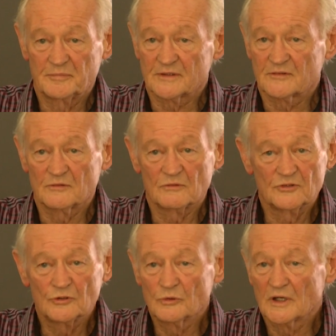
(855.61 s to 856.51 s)
but
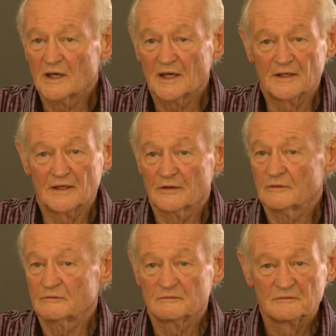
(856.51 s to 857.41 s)
you and I
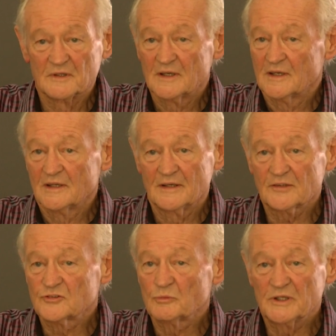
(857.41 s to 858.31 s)
know
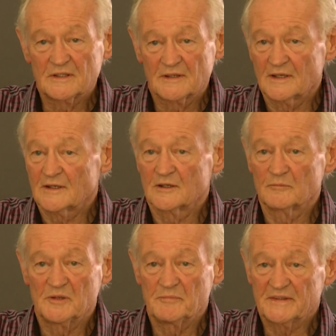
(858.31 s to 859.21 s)
next week they're going to
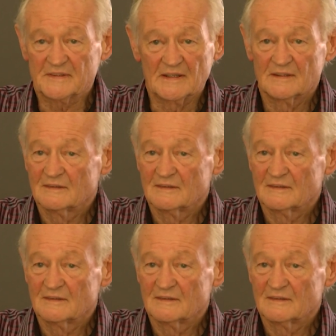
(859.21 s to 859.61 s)
be better,